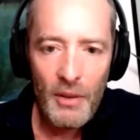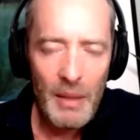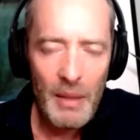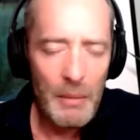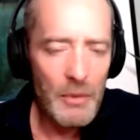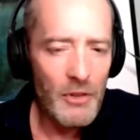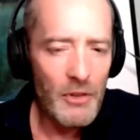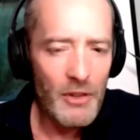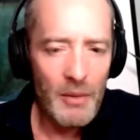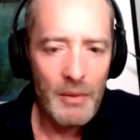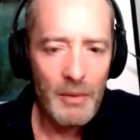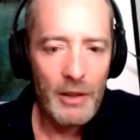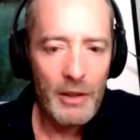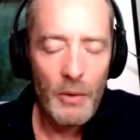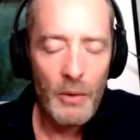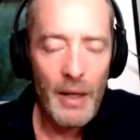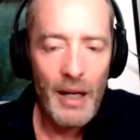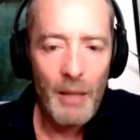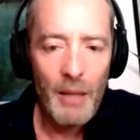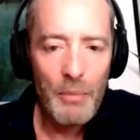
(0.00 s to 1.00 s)
And that would seem like
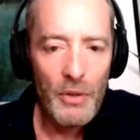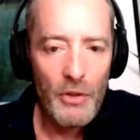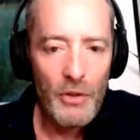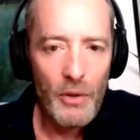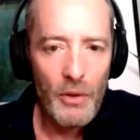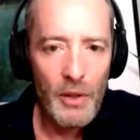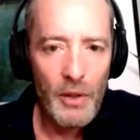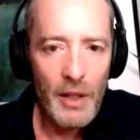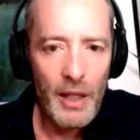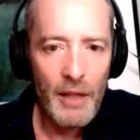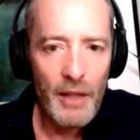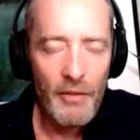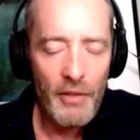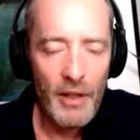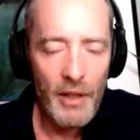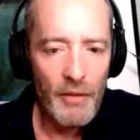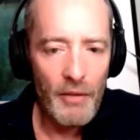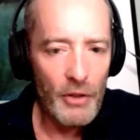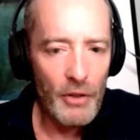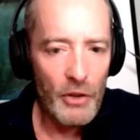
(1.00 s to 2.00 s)
a great opportunity if
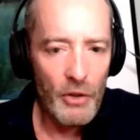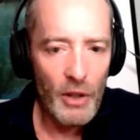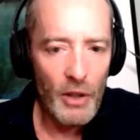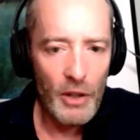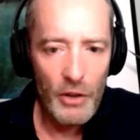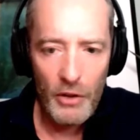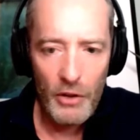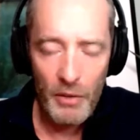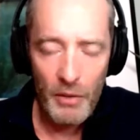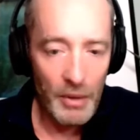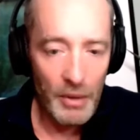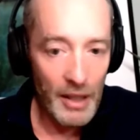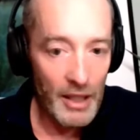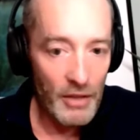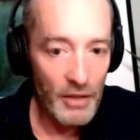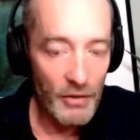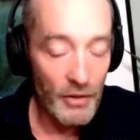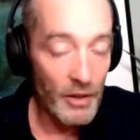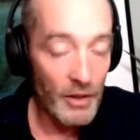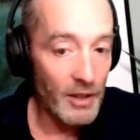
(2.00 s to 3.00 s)
the infrastructure is in
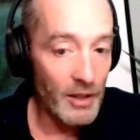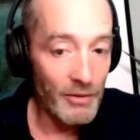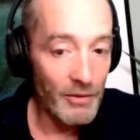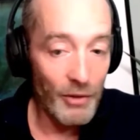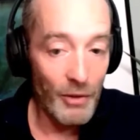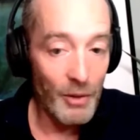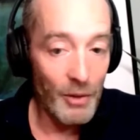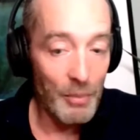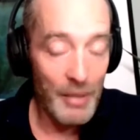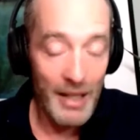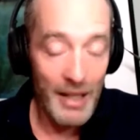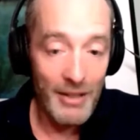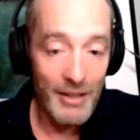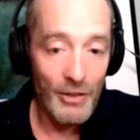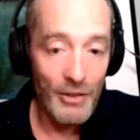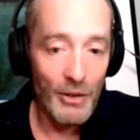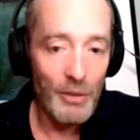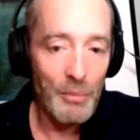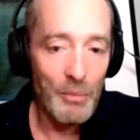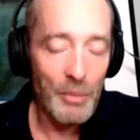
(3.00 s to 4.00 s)
place for this, if all the
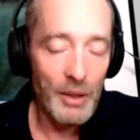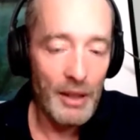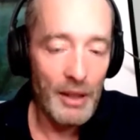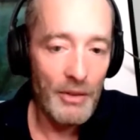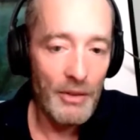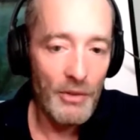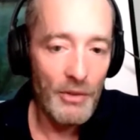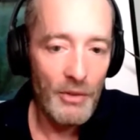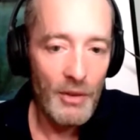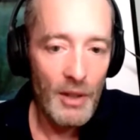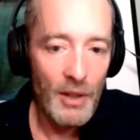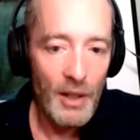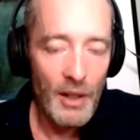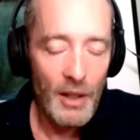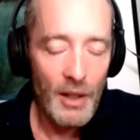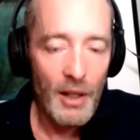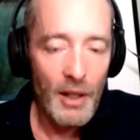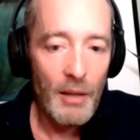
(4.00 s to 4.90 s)
pieces are in place.